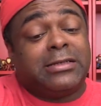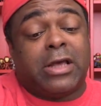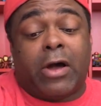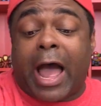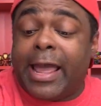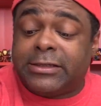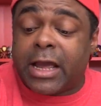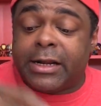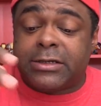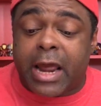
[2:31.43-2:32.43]
So I ain't
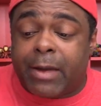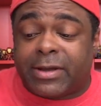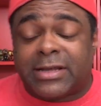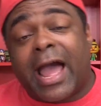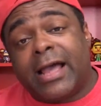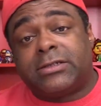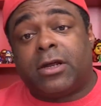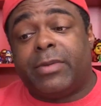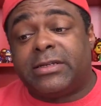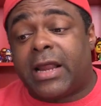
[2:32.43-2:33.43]
saying his name, because I asked
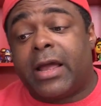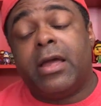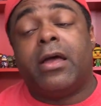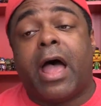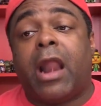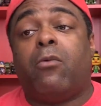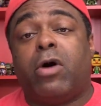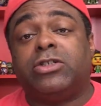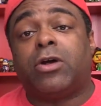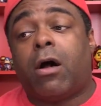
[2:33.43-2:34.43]
him. He's like, I don't
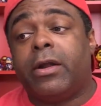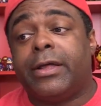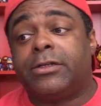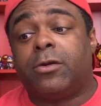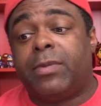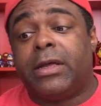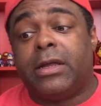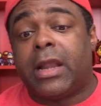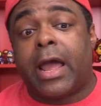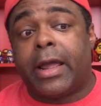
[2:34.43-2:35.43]
want your audience to
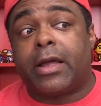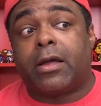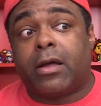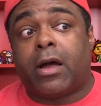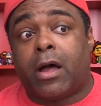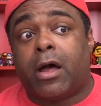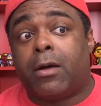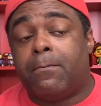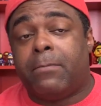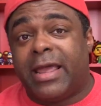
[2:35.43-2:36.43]
be like
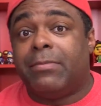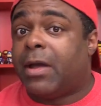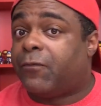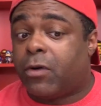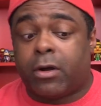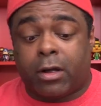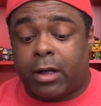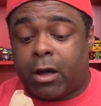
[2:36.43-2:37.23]
hitting me up for